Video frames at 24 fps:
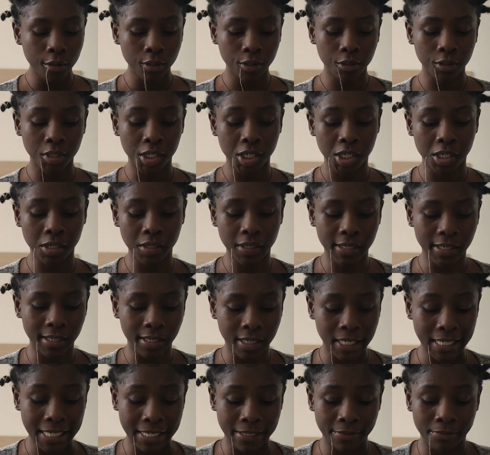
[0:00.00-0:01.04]
So now
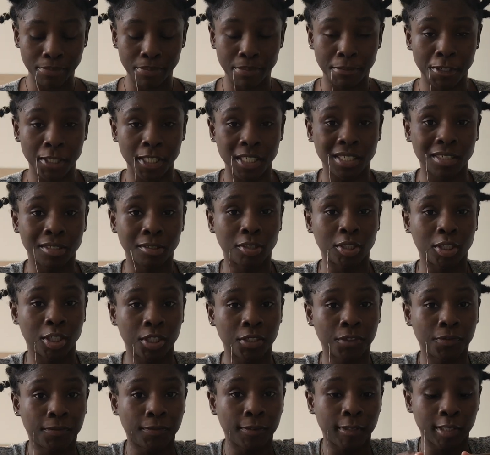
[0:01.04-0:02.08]
that I've made it
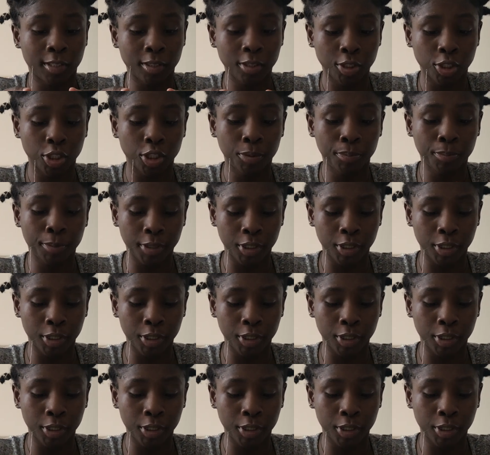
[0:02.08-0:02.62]
as flat as